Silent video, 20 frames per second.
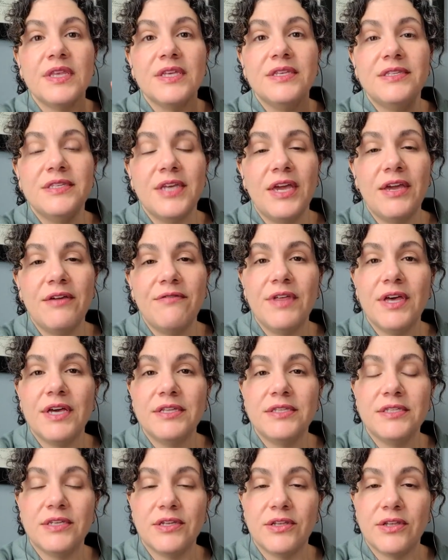Save
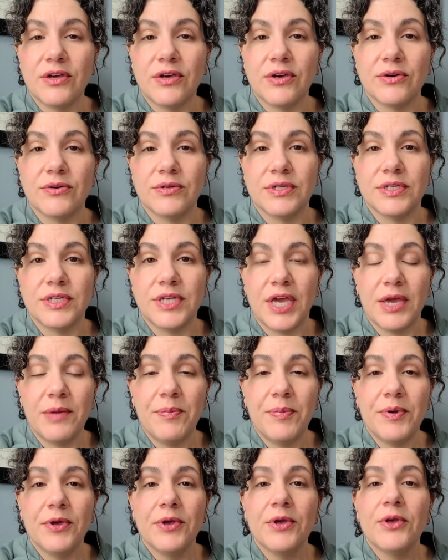that silicone
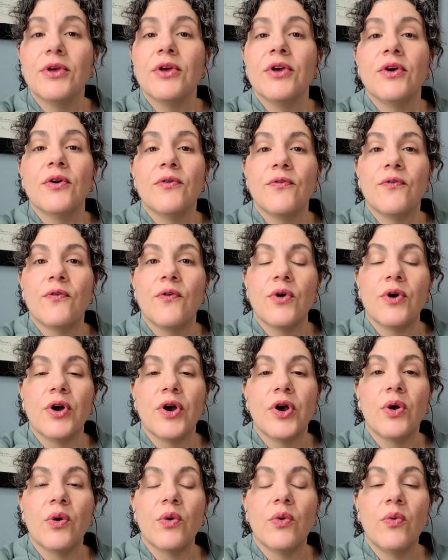tape
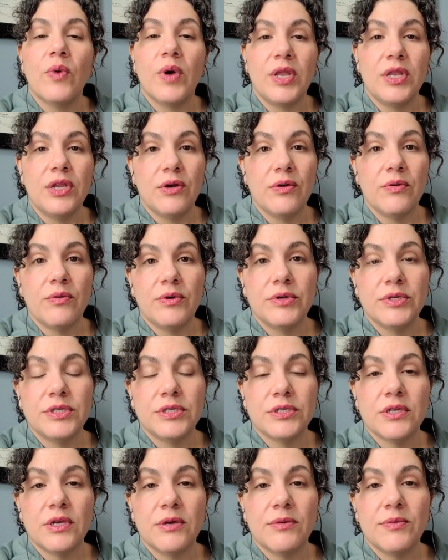for when your wound
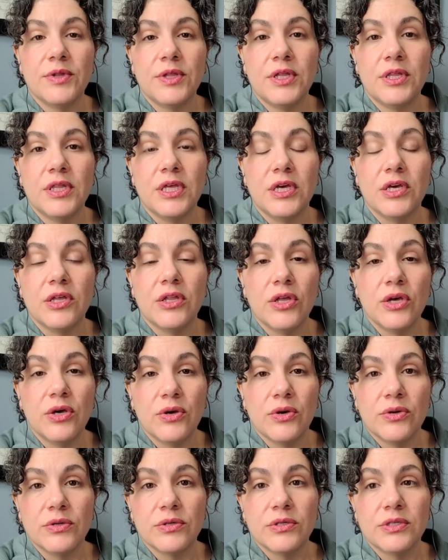is completely
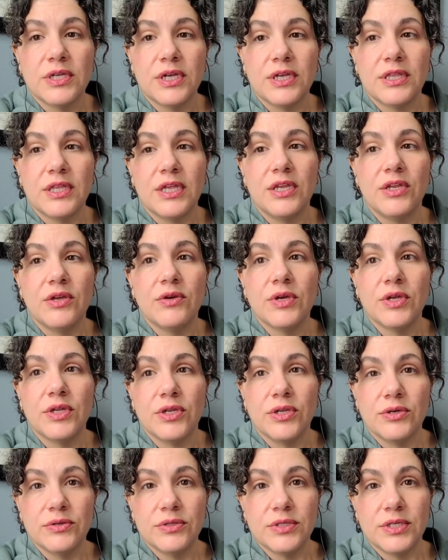closed, and then you
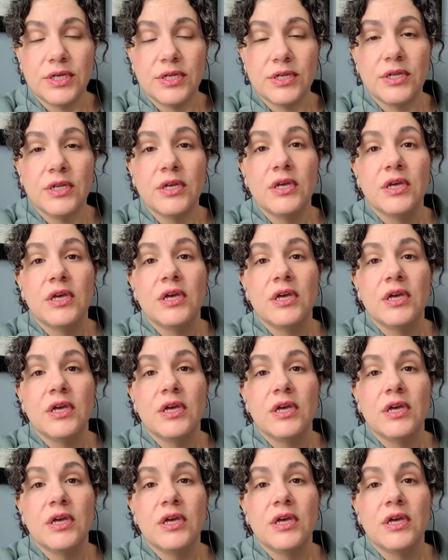can use it